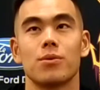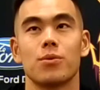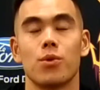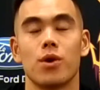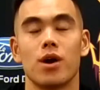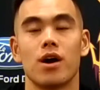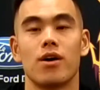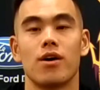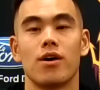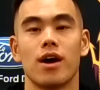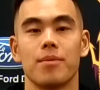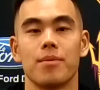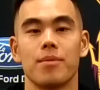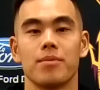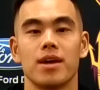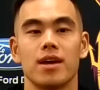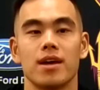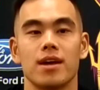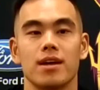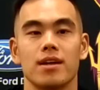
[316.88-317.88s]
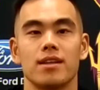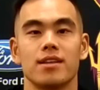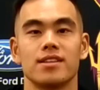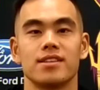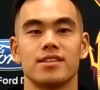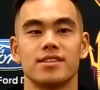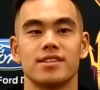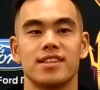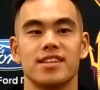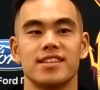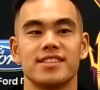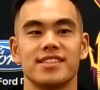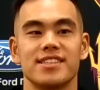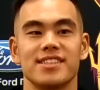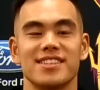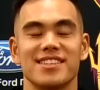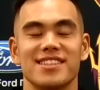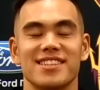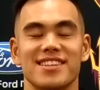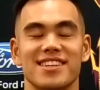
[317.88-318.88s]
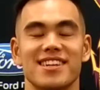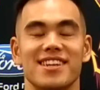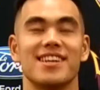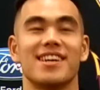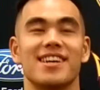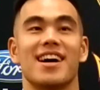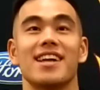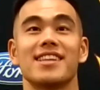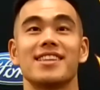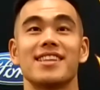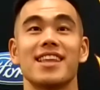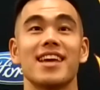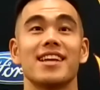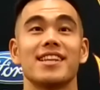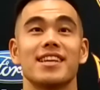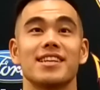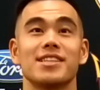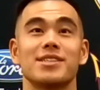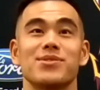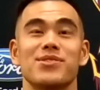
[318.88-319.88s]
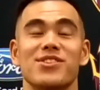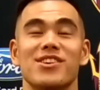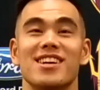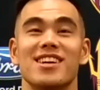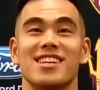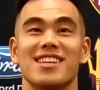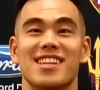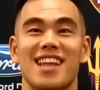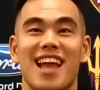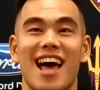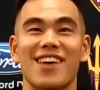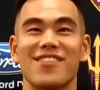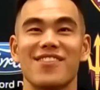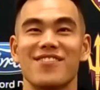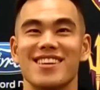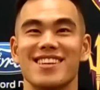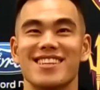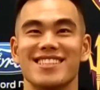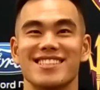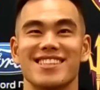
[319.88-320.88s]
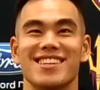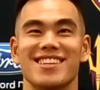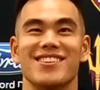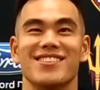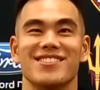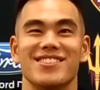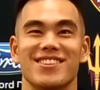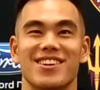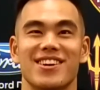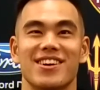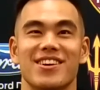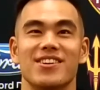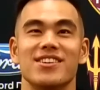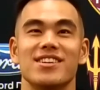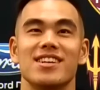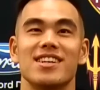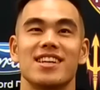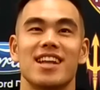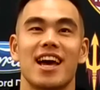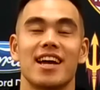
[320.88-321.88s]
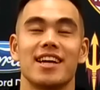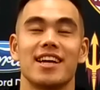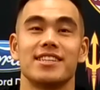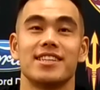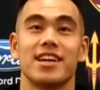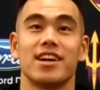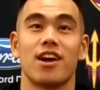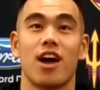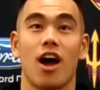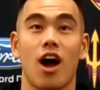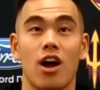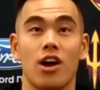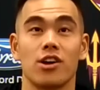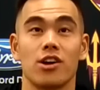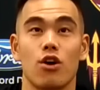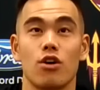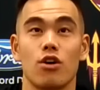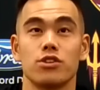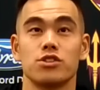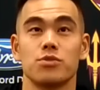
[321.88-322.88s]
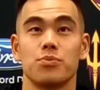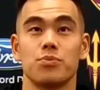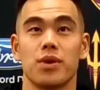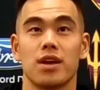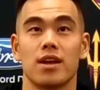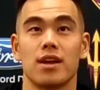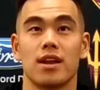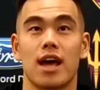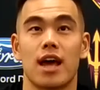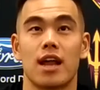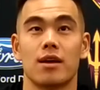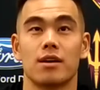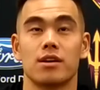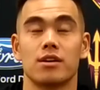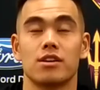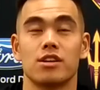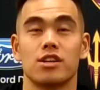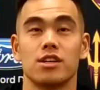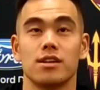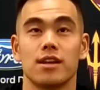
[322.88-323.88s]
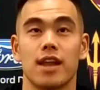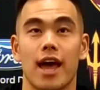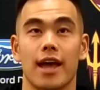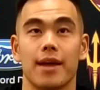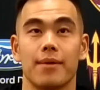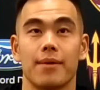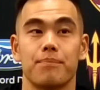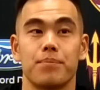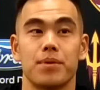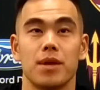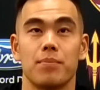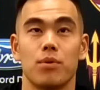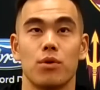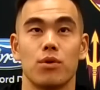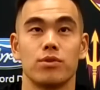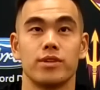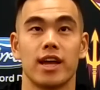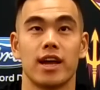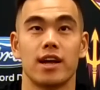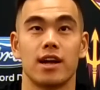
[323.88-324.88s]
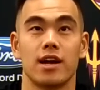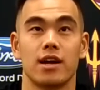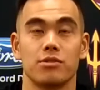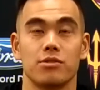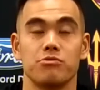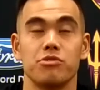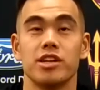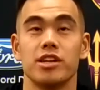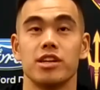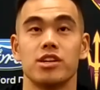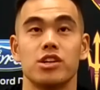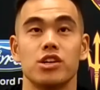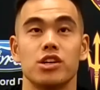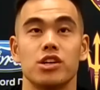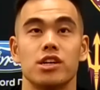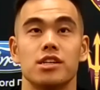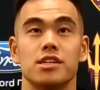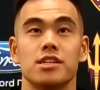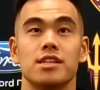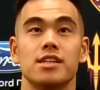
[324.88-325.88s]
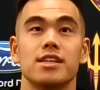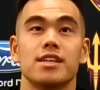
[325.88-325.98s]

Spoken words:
Well, I mean, this is, I think this is what life is, you know, like there are going to be a lot of like people that are really good